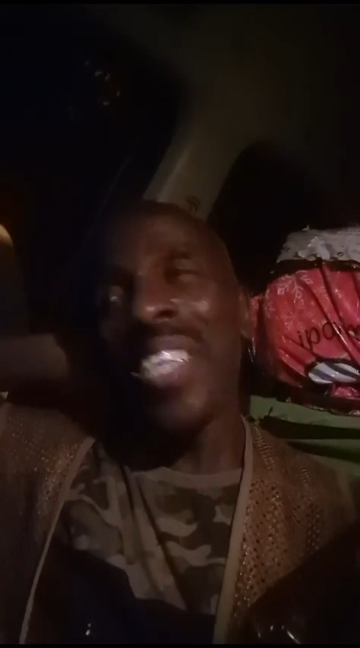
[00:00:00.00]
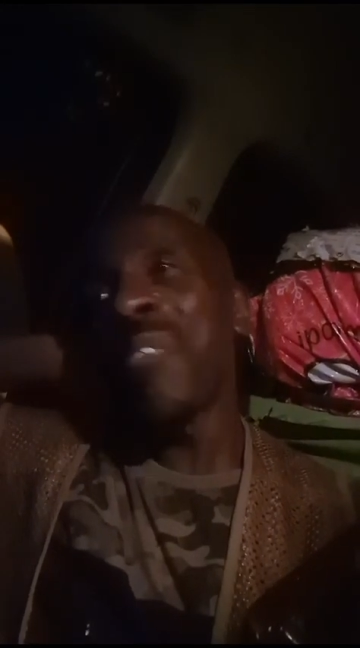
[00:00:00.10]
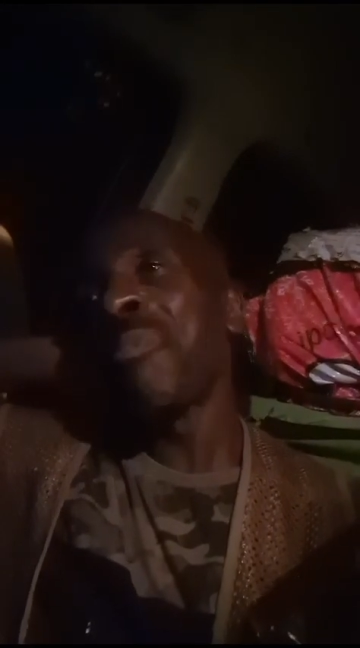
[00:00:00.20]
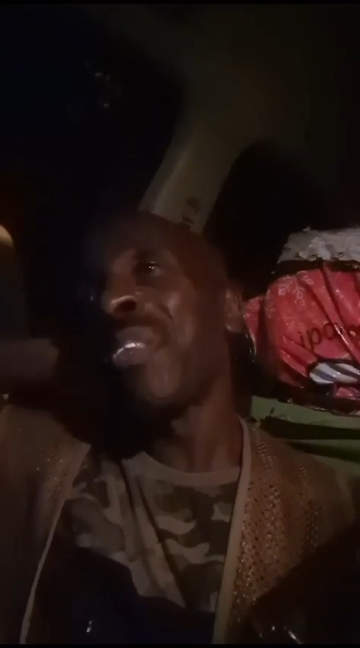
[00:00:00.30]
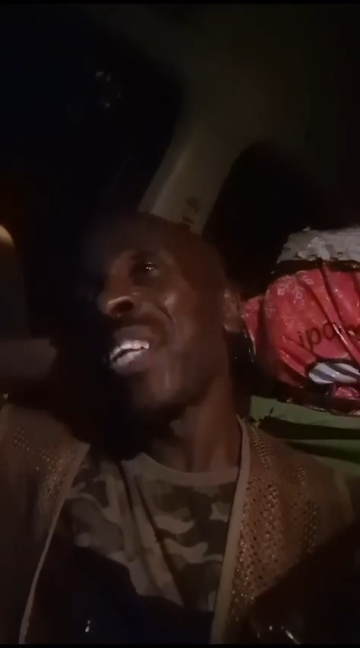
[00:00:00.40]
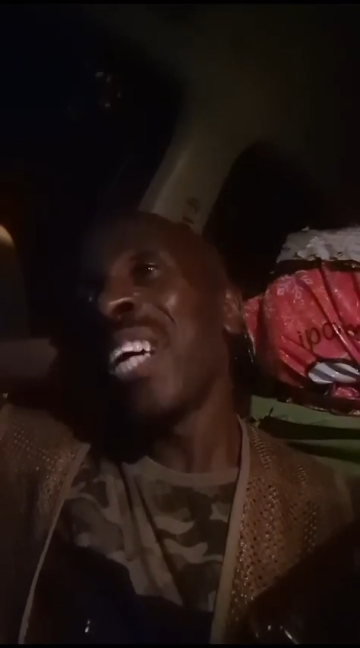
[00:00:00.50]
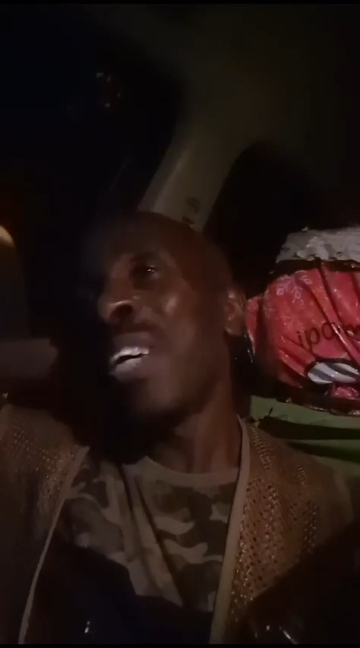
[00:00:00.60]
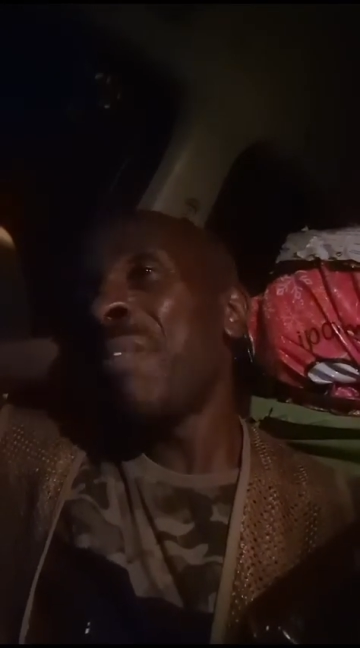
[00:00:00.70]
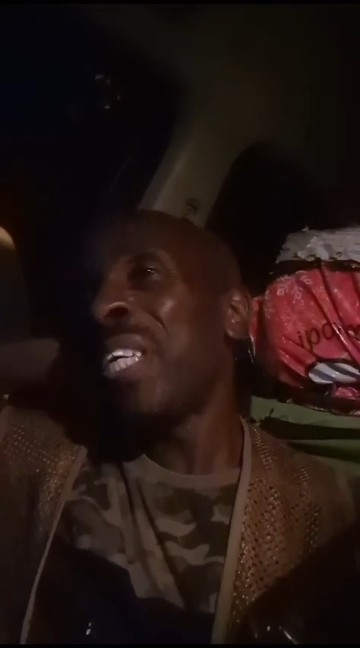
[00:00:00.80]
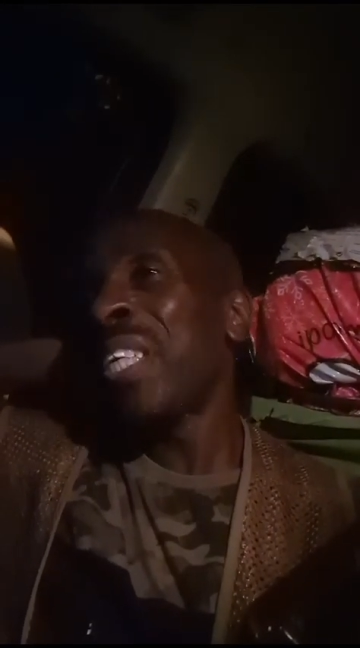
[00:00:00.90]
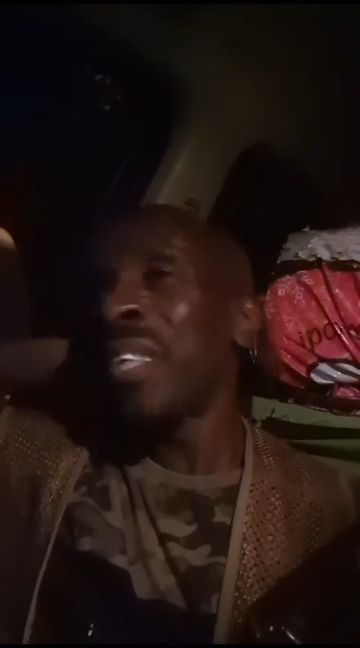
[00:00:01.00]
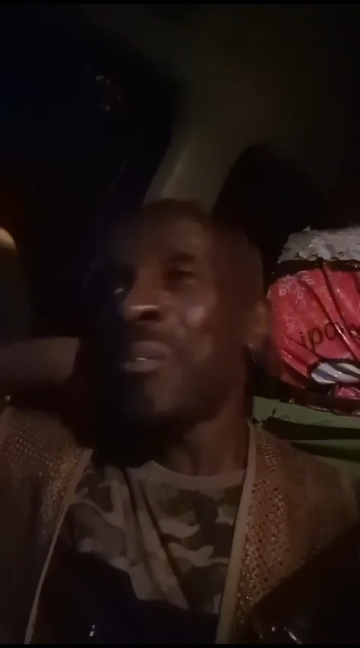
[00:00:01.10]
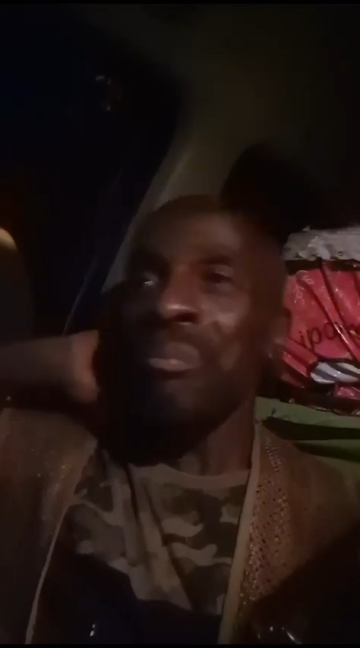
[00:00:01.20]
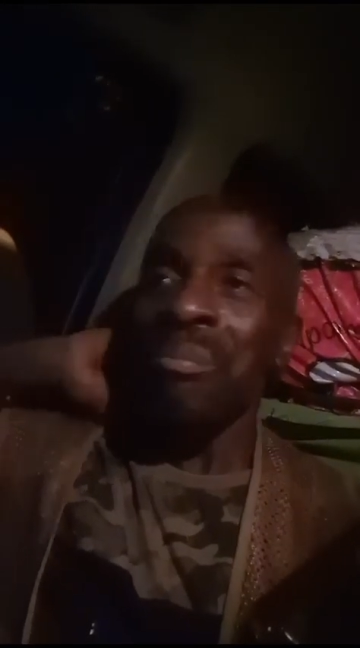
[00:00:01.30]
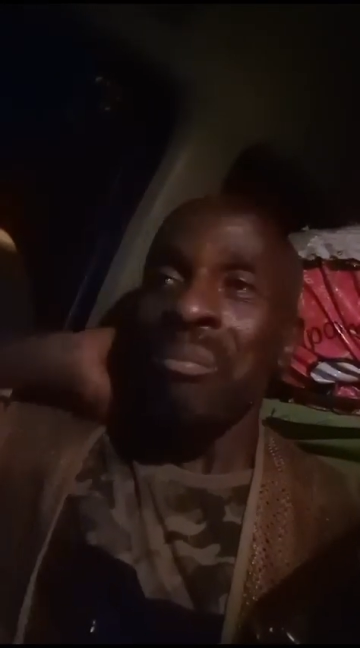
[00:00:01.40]
yeah? God bless you.
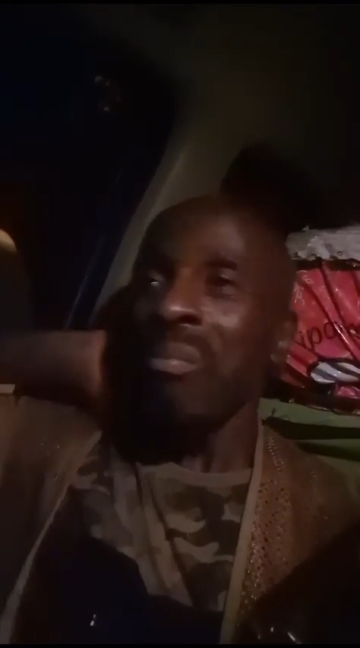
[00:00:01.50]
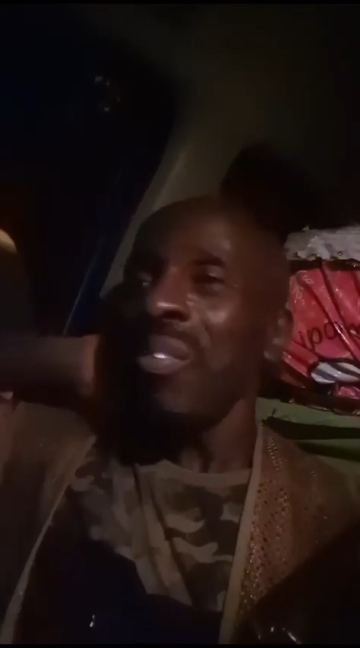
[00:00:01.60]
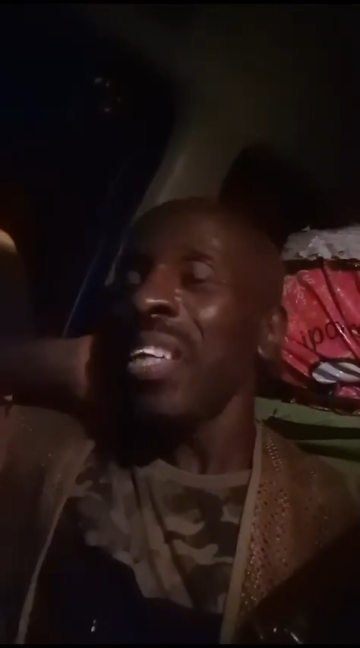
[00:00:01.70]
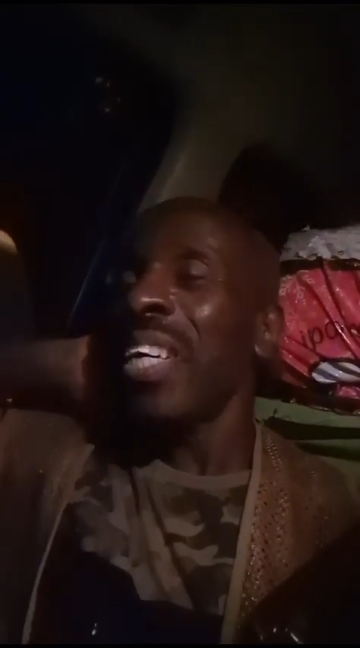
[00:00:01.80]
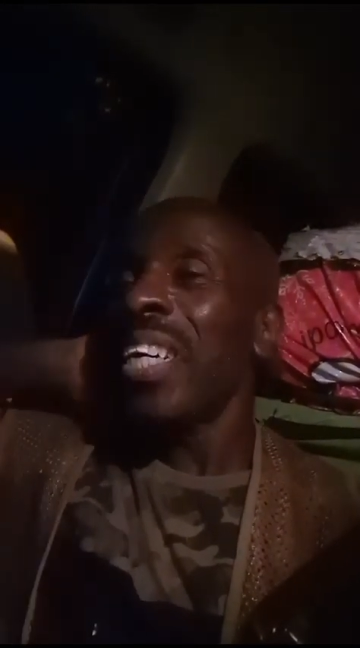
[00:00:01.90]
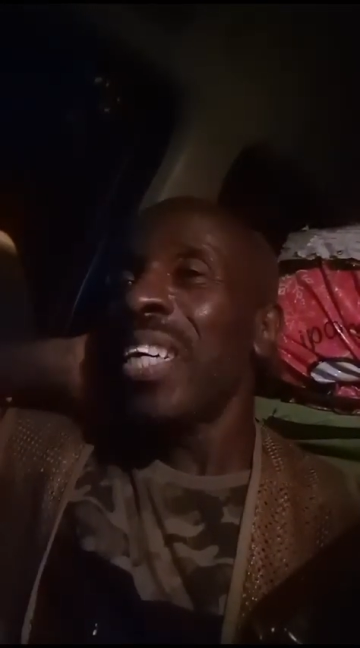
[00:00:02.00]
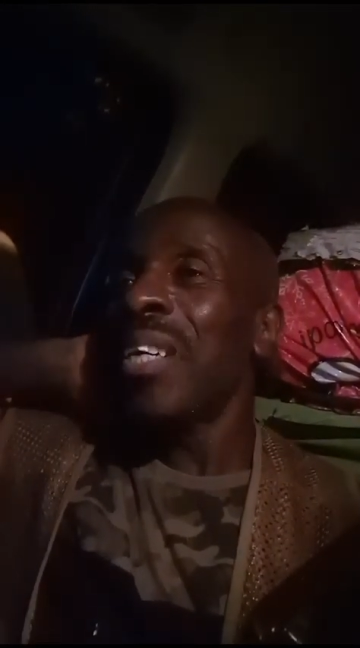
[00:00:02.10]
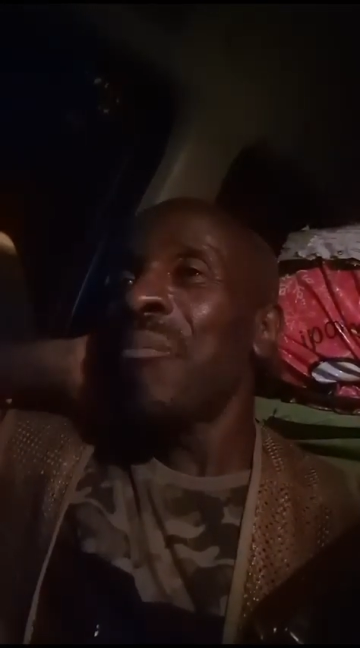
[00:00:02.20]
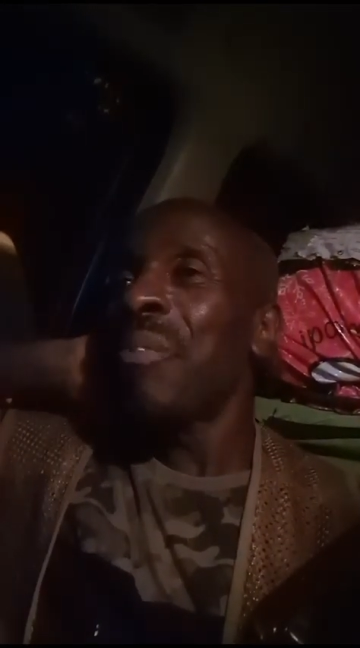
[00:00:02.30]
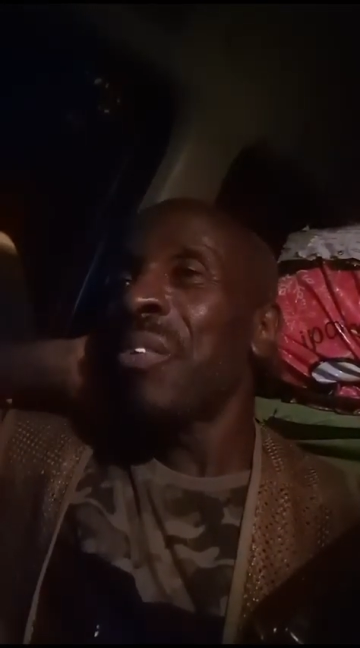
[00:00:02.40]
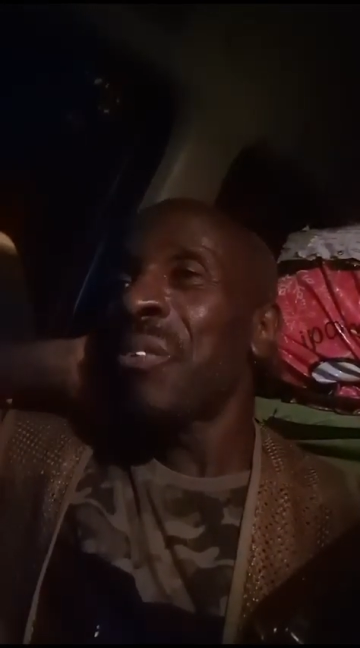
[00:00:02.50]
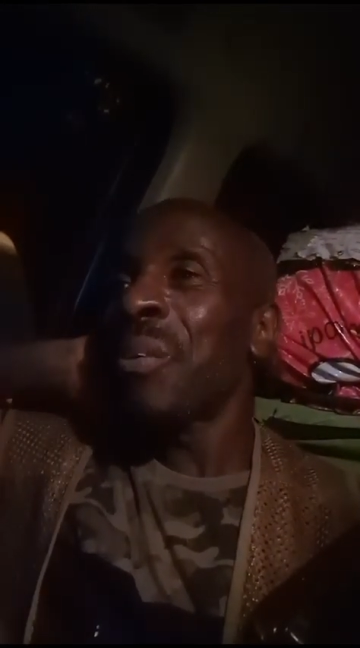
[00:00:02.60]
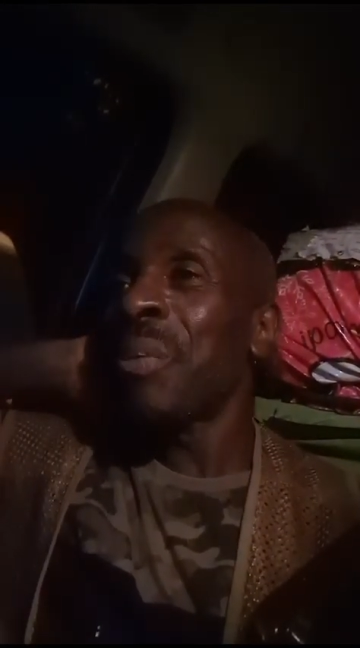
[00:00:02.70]
Before